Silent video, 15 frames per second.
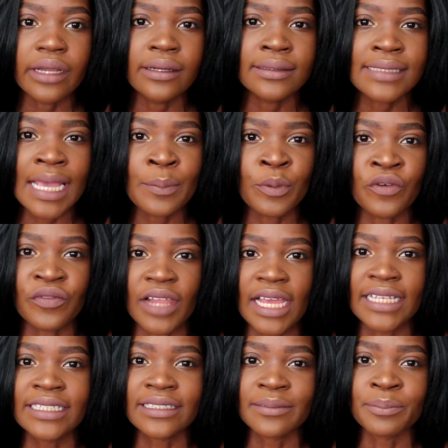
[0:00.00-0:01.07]
a type of
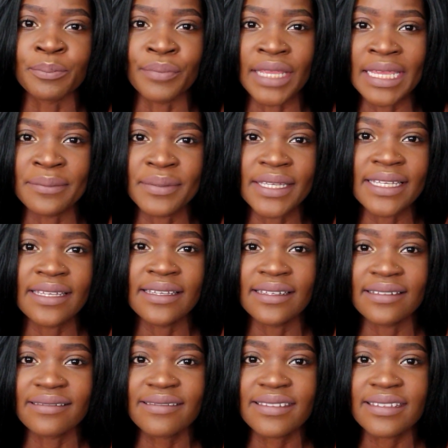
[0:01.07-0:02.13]
like baby
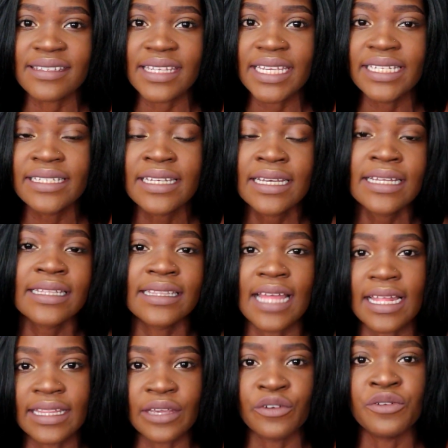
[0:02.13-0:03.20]
seat
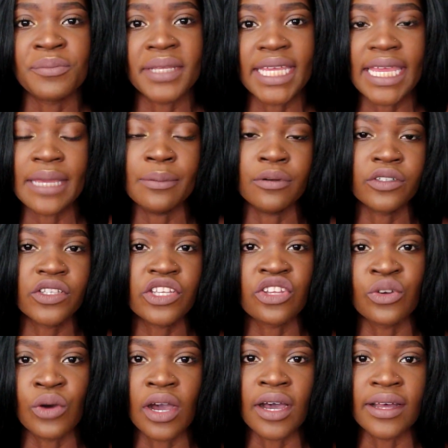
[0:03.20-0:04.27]
that they would be able
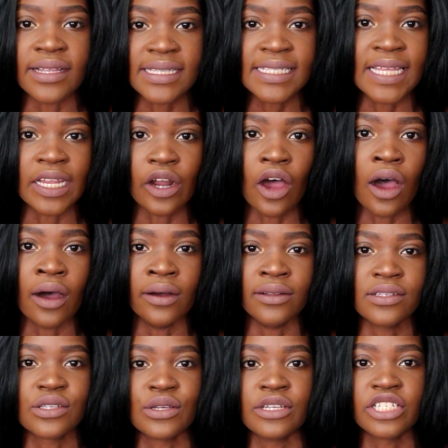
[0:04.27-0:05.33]
to sit
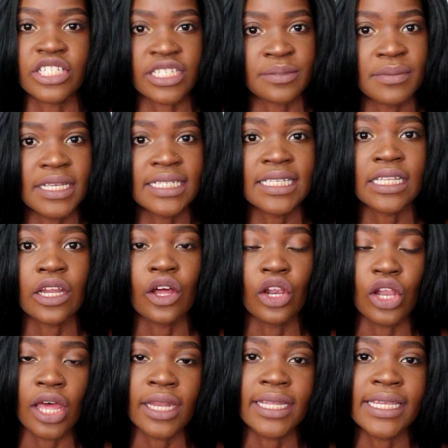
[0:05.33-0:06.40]
on. So it just makes it a
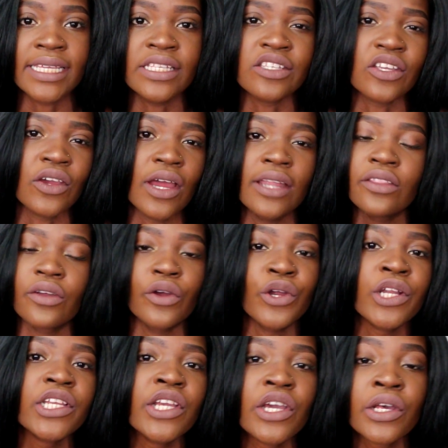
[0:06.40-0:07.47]
lot easier, and the
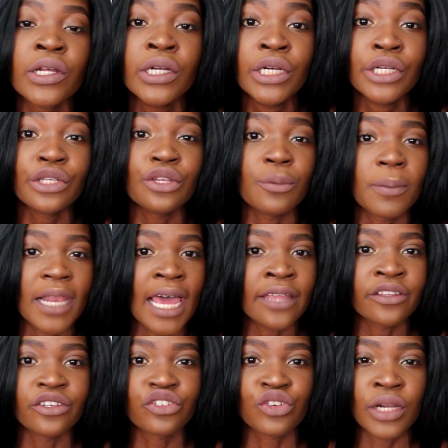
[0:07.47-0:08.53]
earlier you
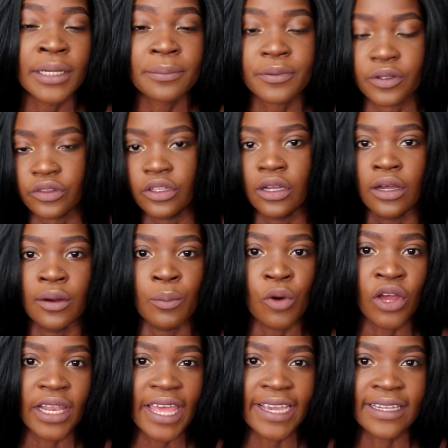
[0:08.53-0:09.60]
plan your trip, the
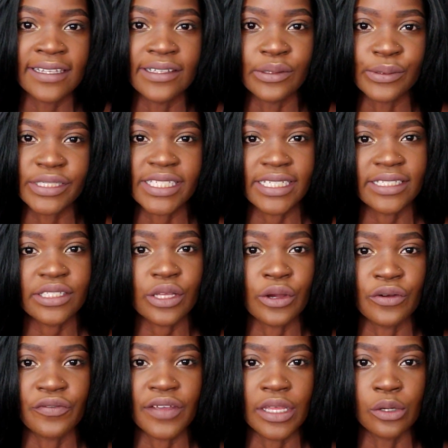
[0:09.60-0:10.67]
more likely those seats
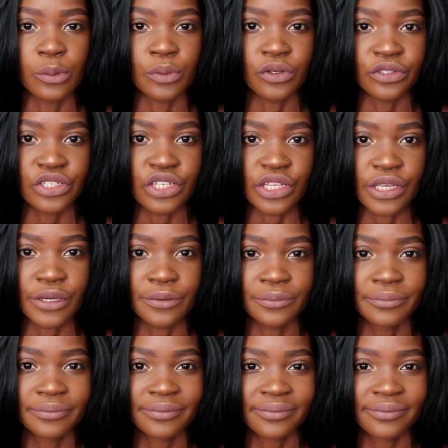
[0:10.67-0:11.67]
are available to you.